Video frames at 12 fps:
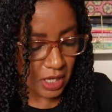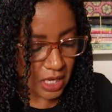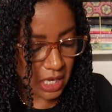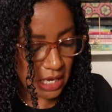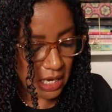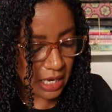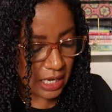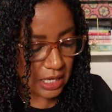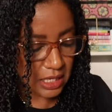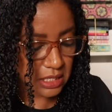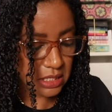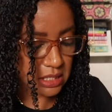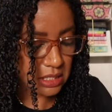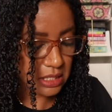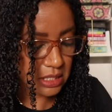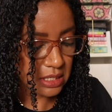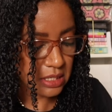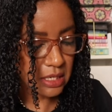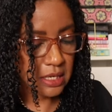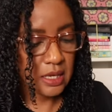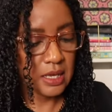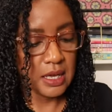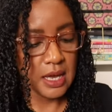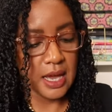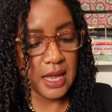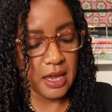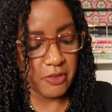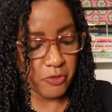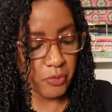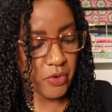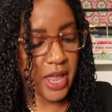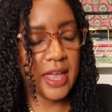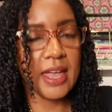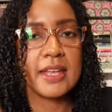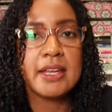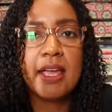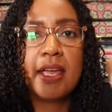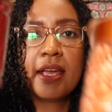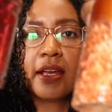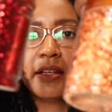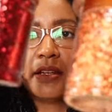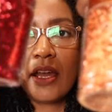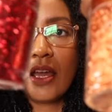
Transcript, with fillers: and I have red, and I